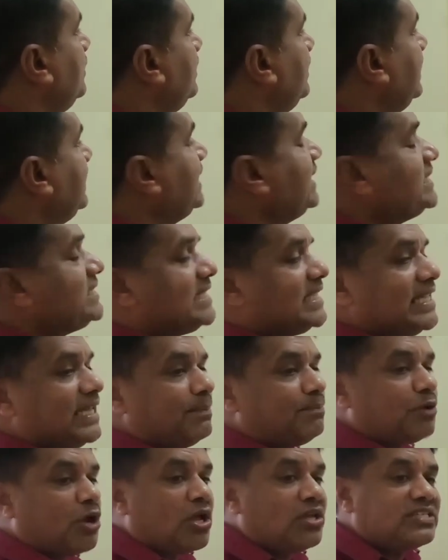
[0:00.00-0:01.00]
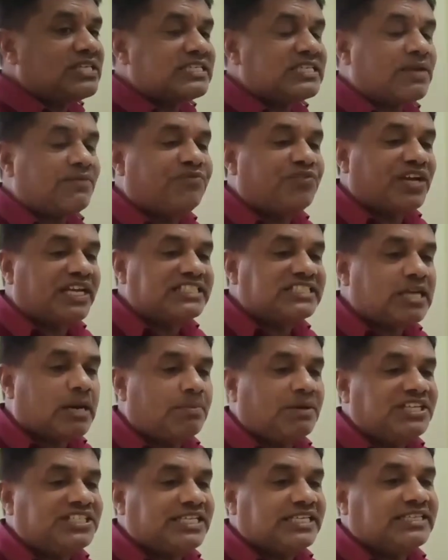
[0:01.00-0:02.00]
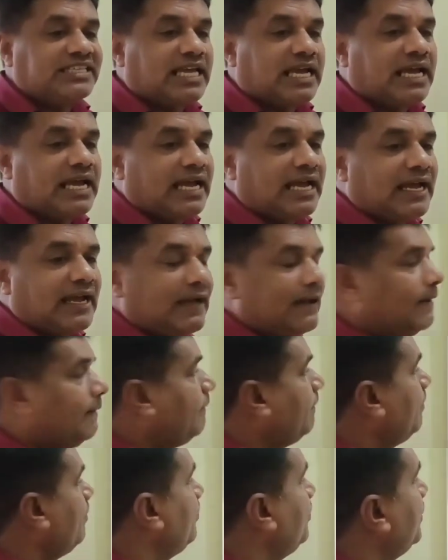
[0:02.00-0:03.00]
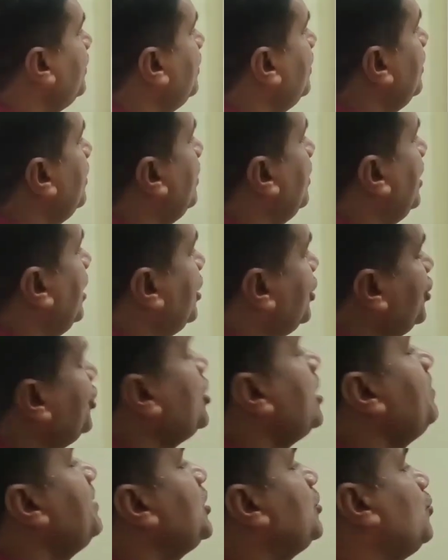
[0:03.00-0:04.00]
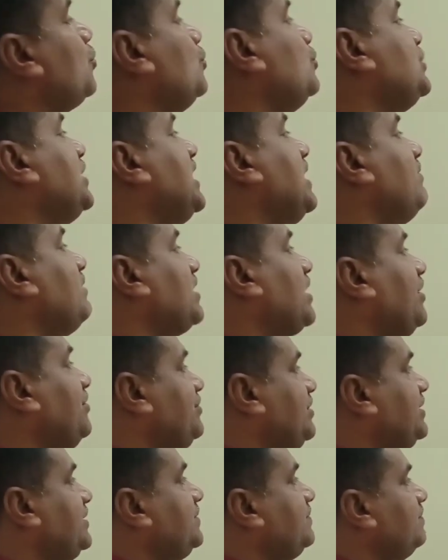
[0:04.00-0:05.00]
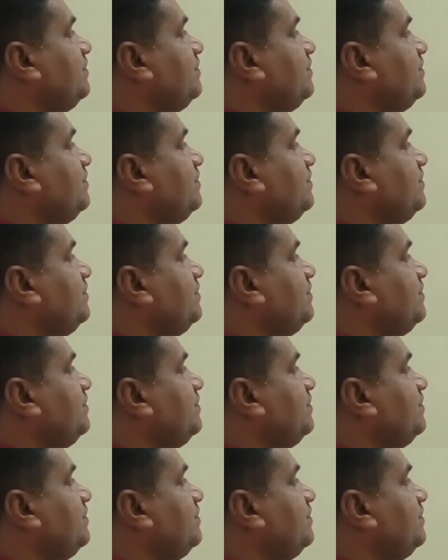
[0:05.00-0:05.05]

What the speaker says: It is a process of establishing the economic growth in our country.